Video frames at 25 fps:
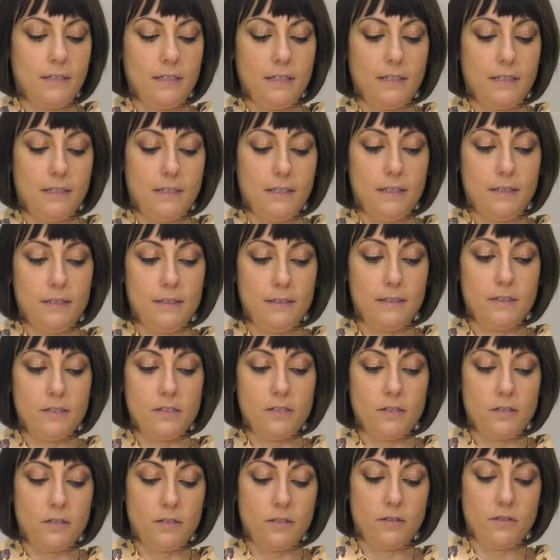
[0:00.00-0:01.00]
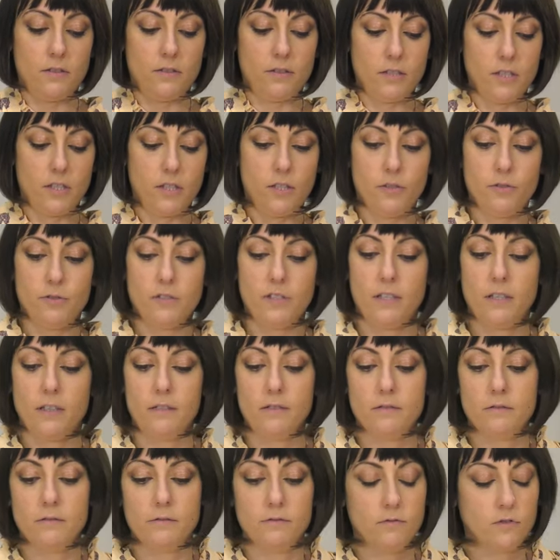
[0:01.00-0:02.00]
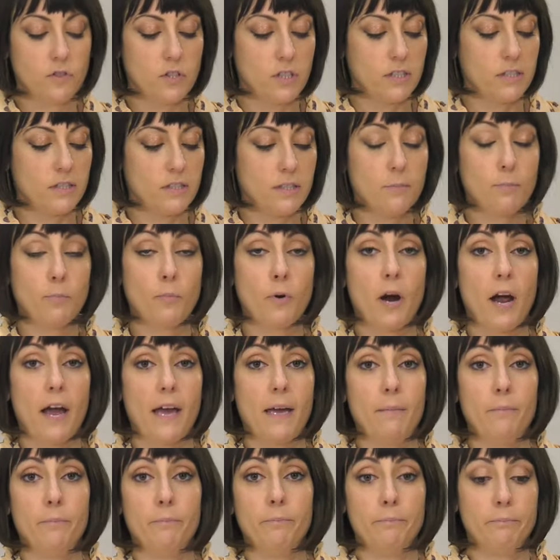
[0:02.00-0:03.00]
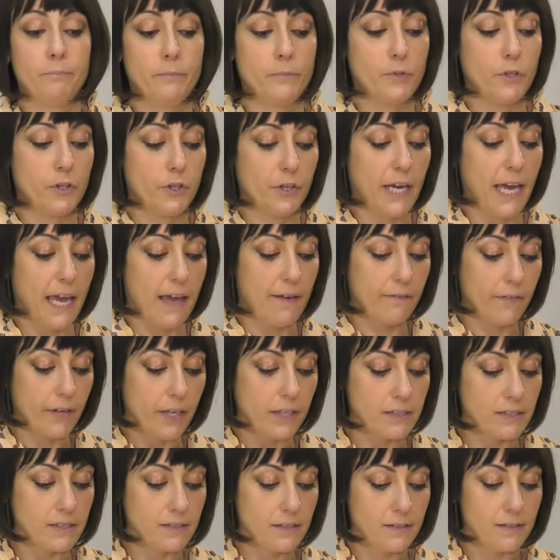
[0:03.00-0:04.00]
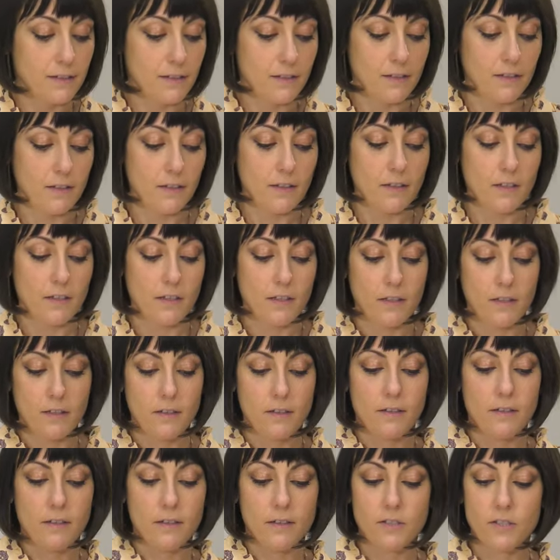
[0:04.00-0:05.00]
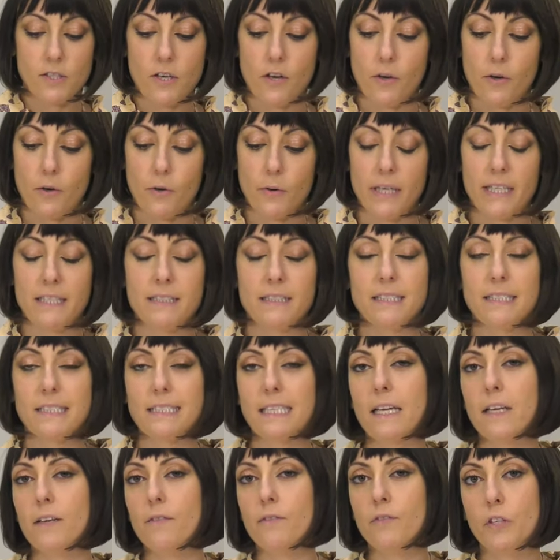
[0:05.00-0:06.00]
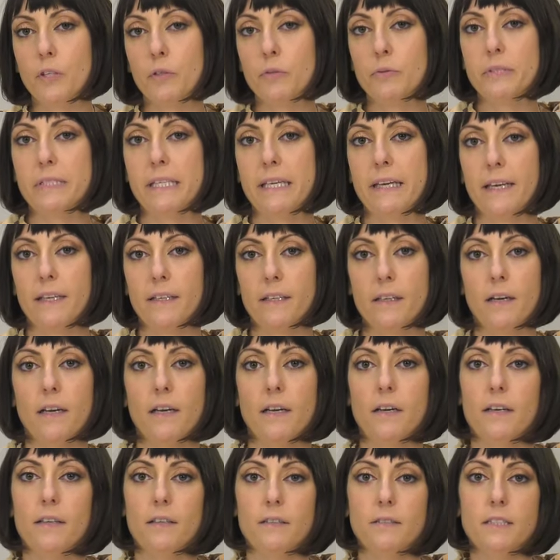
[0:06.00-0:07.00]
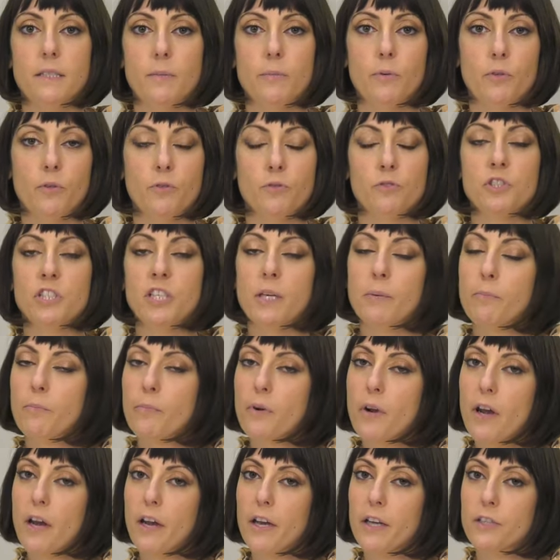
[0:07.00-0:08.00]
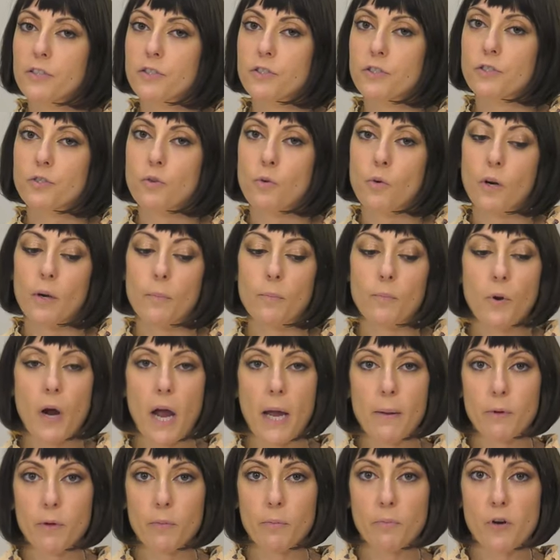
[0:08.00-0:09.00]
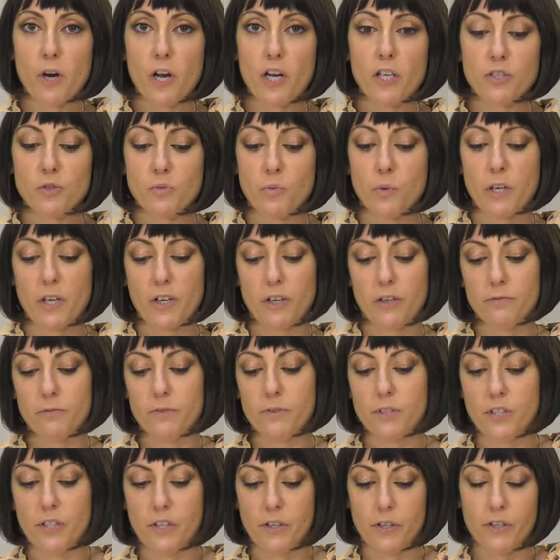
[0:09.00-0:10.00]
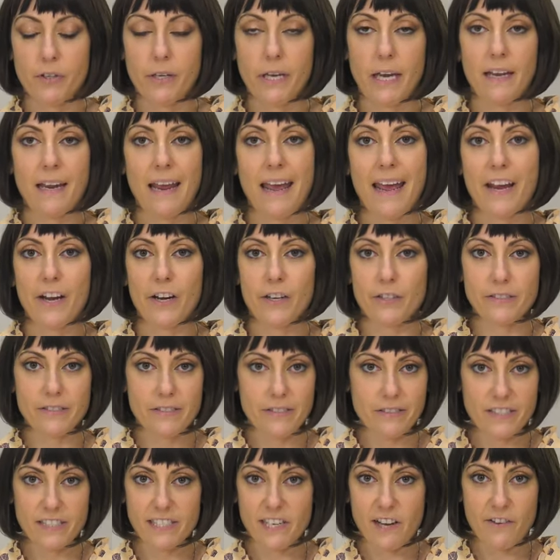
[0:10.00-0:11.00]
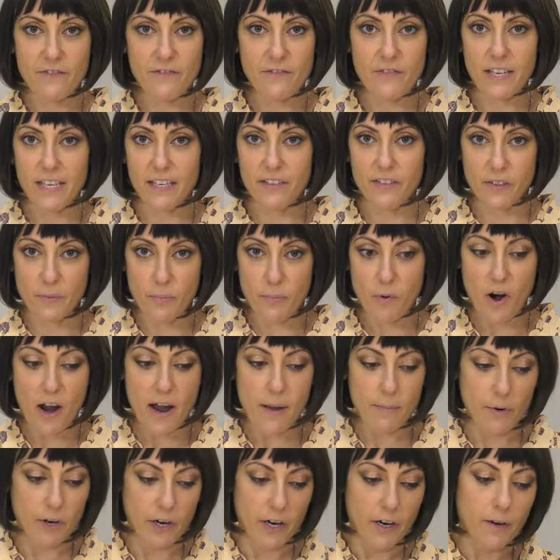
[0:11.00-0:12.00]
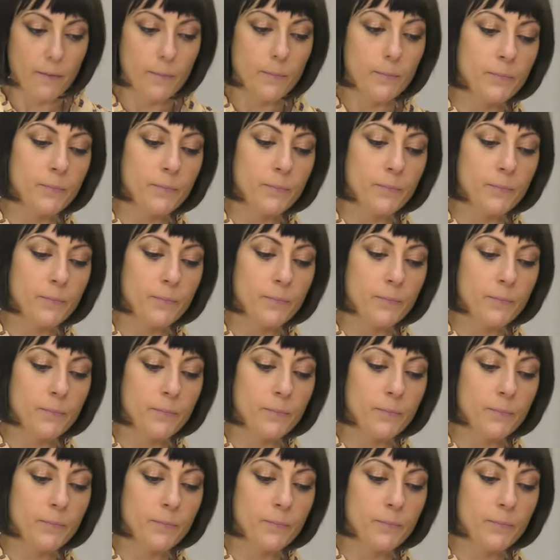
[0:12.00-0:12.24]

is to use it just to prime your canvas. So instead of using a typical chip brush or a primer brush where, you know, you get hairs and stuff in the primer,